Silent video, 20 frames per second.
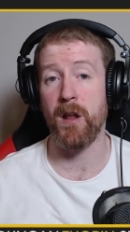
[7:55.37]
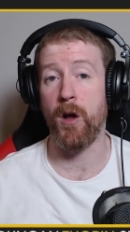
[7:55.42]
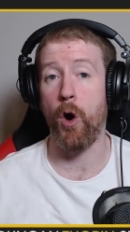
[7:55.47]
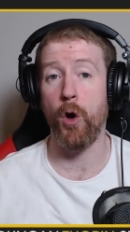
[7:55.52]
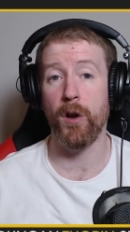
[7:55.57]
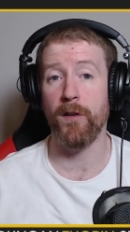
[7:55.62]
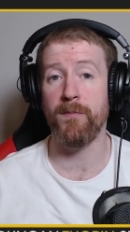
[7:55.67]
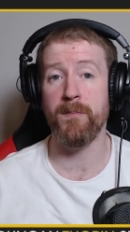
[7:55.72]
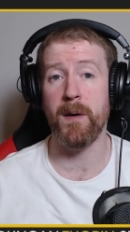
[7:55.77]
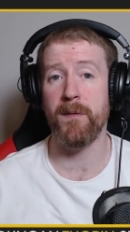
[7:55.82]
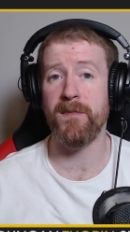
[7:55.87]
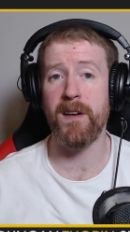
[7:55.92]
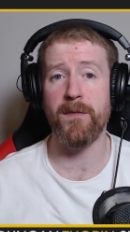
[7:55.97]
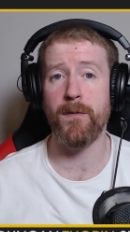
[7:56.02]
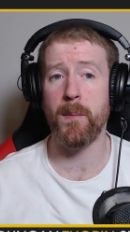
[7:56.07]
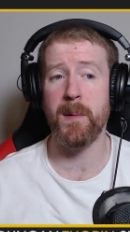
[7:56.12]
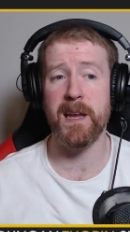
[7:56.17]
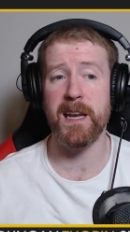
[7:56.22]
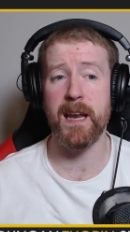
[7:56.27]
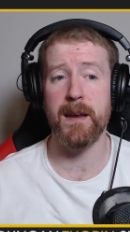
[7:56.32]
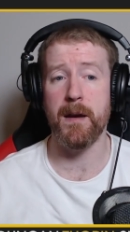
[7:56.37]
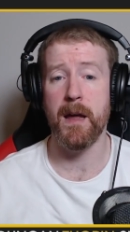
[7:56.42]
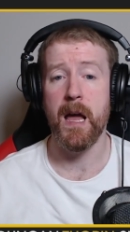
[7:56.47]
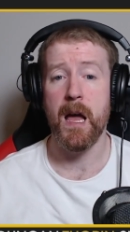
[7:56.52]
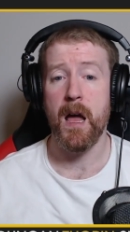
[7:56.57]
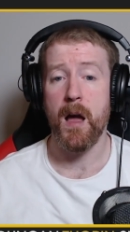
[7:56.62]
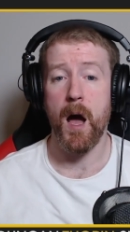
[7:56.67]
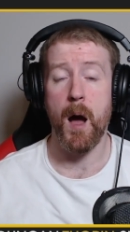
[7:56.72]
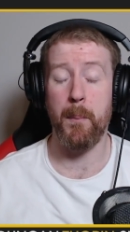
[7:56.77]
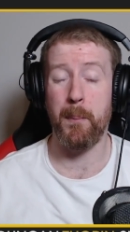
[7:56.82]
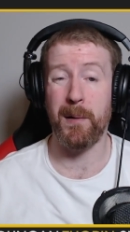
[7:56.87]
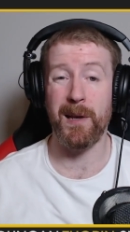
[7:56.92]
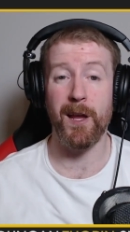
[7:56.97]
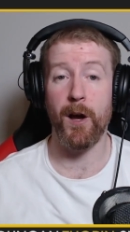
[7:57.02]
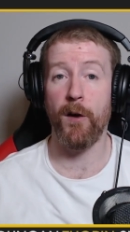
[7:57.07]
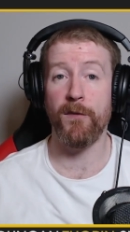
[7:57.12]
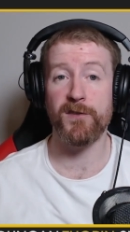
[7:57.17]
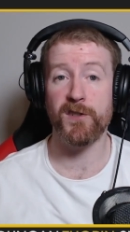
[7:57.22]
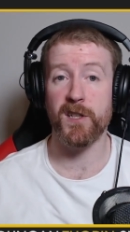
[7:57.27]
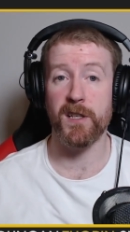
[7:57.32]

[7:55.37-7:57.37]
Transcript: all of them have never been in a playoff